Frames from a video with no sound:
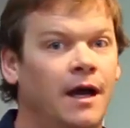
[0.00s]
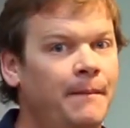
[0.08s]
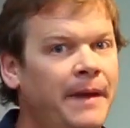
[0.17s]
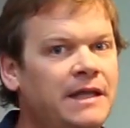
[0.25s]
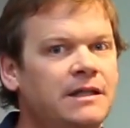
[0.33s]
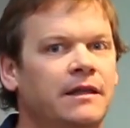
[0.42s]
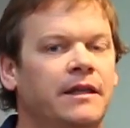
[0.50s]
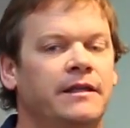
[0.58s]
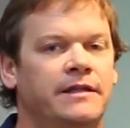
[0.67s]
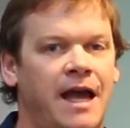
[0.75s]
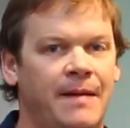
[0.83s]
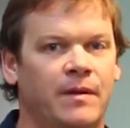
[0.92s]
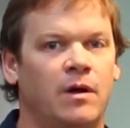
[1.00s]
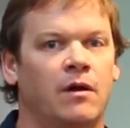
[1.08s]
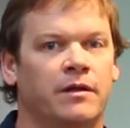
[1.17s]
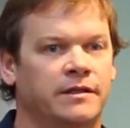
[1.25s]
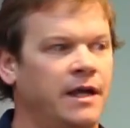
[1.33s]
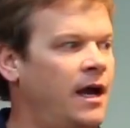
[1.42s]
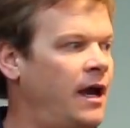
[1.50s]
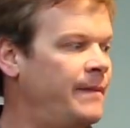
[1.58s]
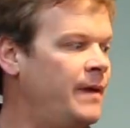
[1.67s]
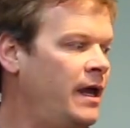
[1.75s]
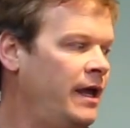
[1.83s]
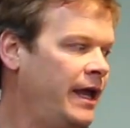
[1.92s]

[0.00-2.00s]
Amazing things happen all the time.